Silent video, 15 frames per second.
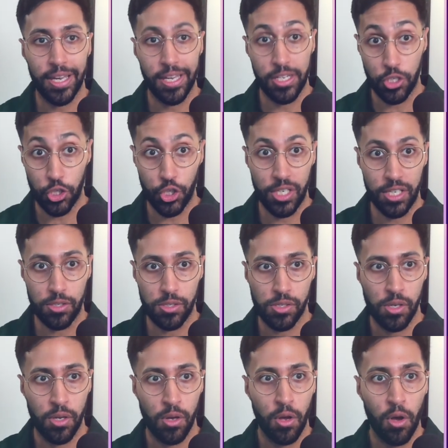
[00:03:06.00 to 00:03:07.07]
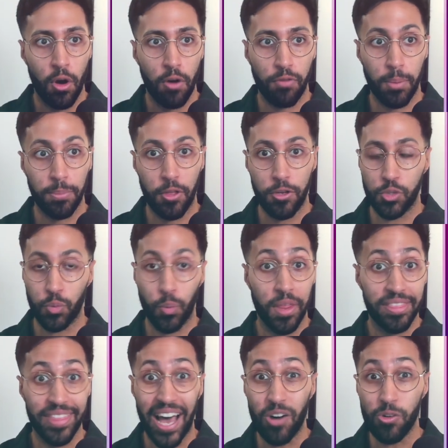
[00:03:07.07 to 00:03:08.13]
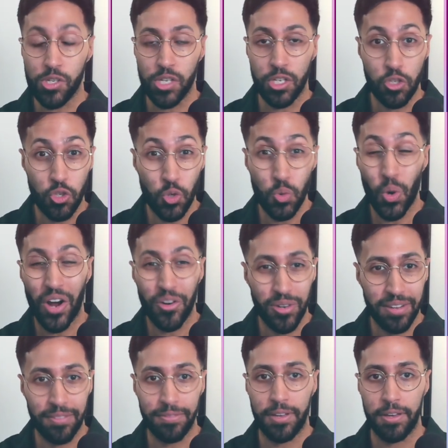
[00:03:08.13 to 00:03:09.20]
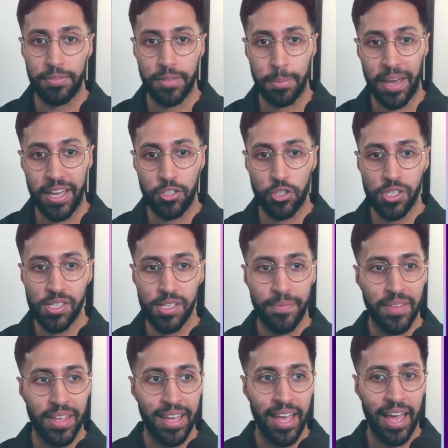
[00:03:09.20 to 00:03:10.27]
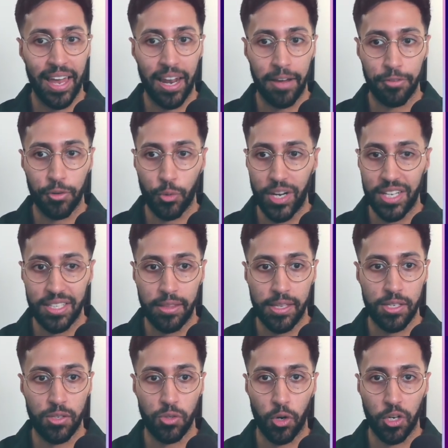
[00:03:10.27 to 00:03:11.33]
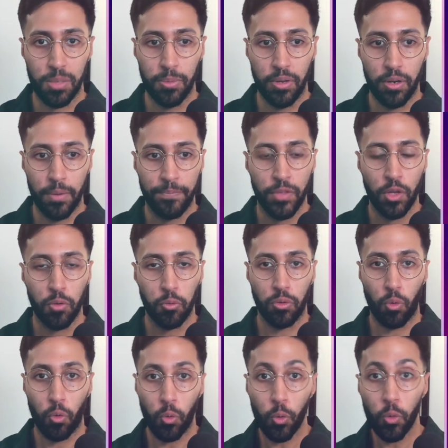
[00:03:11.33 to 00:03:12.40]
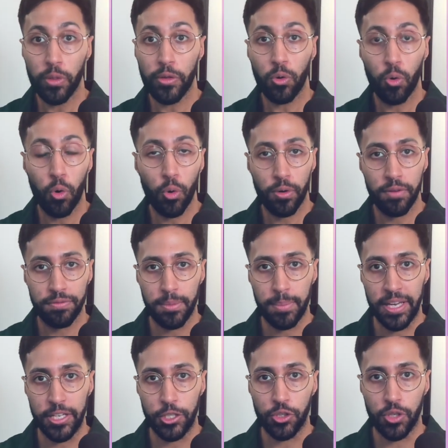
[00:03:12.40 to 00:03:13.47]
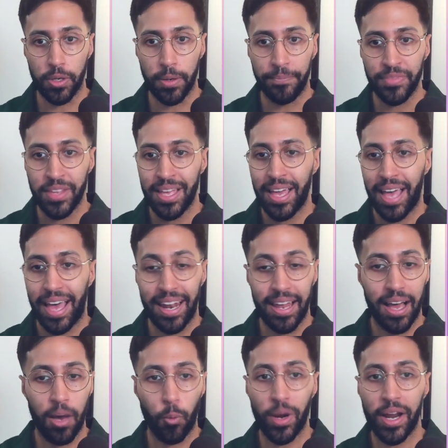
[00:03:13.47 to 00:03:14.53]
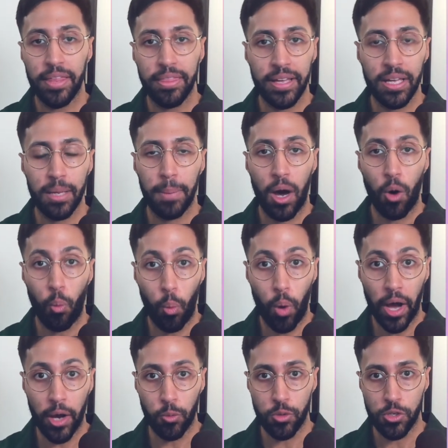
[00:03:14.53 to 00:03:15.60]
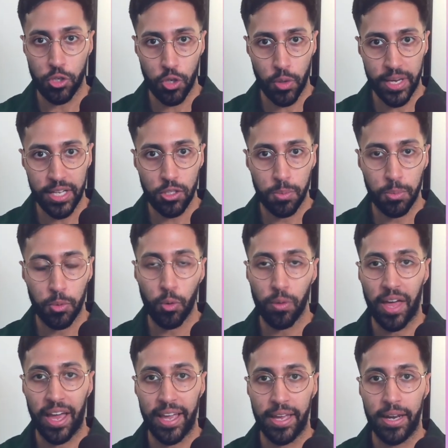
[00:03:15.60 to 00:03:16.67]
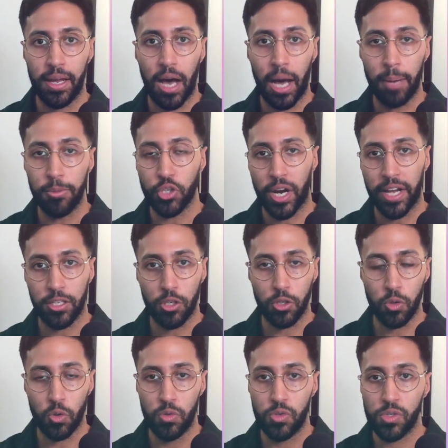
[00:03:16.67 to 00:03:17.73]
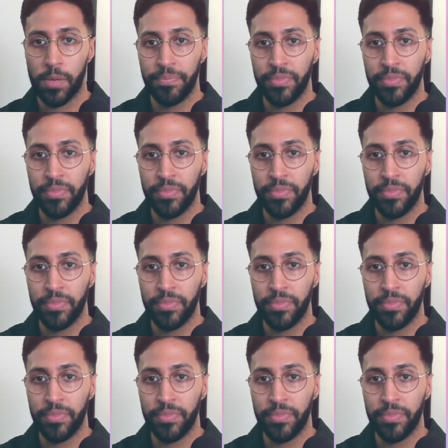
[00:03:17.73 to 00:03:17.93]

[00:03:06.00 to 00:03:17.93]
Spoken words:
and sheets from those 1,250 pages. And I've created this document with all the core information. And when I think about what I was doing to pull that in, I'm trying to use